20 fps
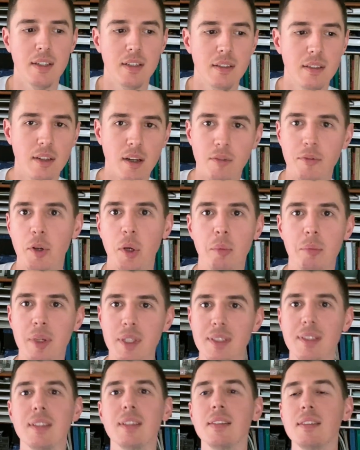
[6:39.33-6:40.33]
of your
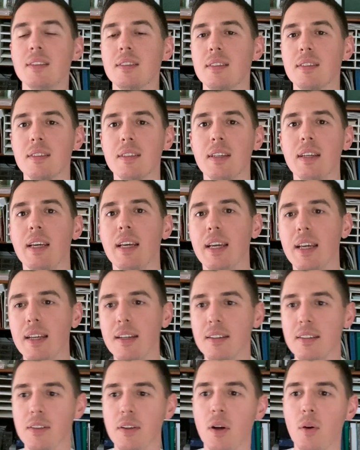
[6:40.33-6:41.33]
business
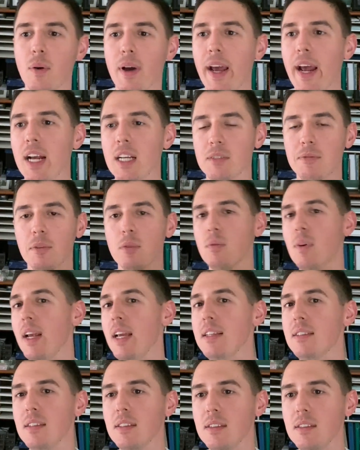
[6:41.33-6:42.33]
and you don't ask for
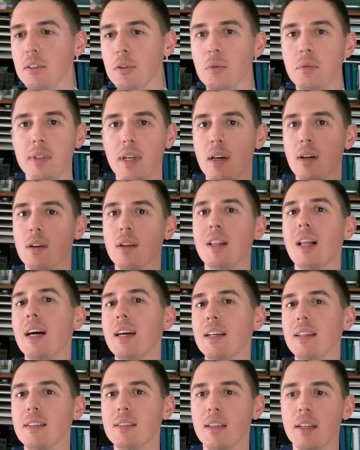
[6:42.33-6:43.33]
raises. You tell
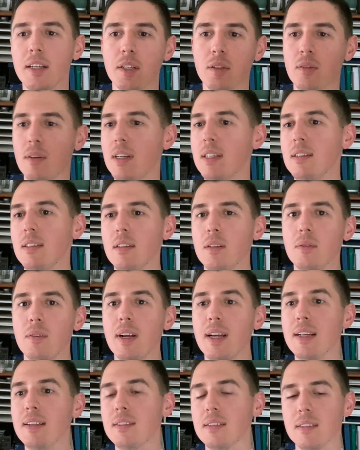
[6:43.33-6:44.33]
clients that you're raising the
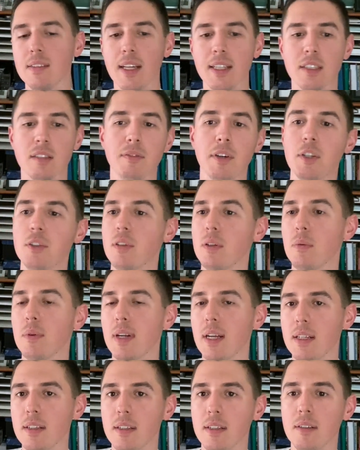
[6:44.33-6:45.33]
rates. And that's eventually
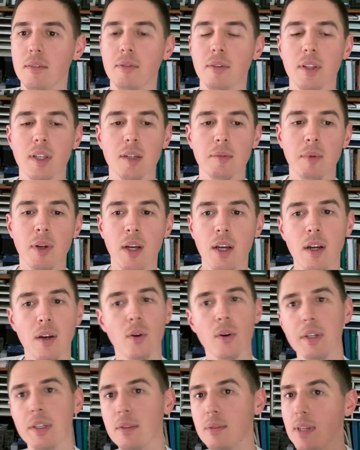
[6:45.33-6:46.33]
what I did for them.
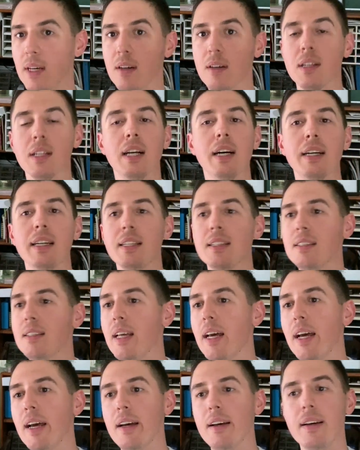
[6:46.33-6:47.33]
Or you tell clients
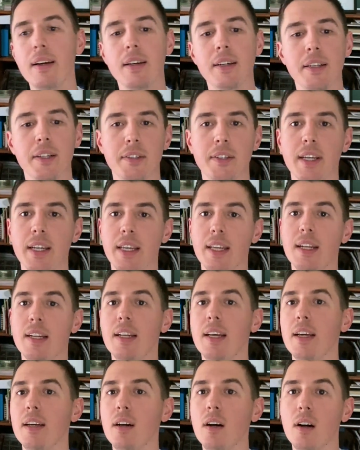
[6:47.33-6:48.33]
that you're taking a
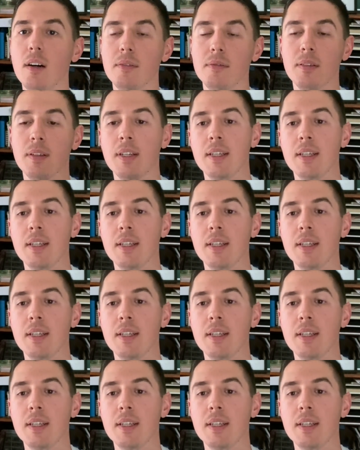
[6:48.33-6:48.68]
day off.